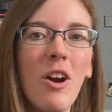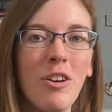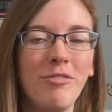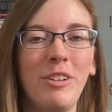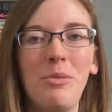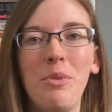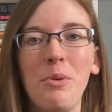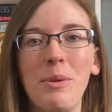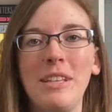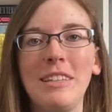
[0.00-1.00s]
heartfelt
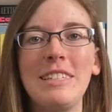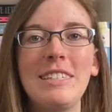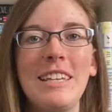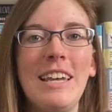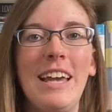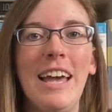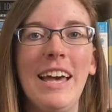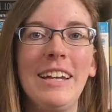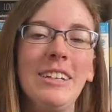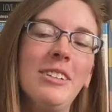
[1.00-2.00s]
moments
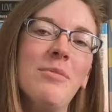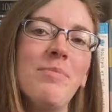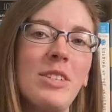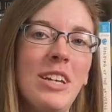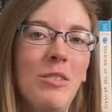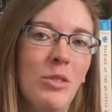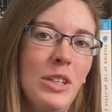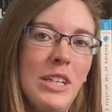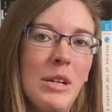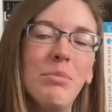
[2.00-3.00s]
and it
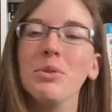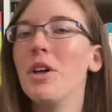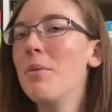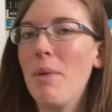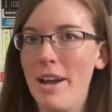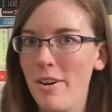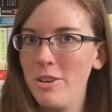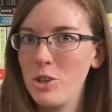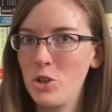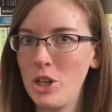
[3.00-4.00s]
really pulled on my
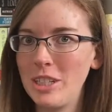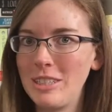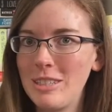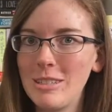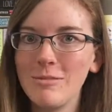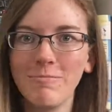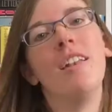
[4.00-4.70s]
heartstrings.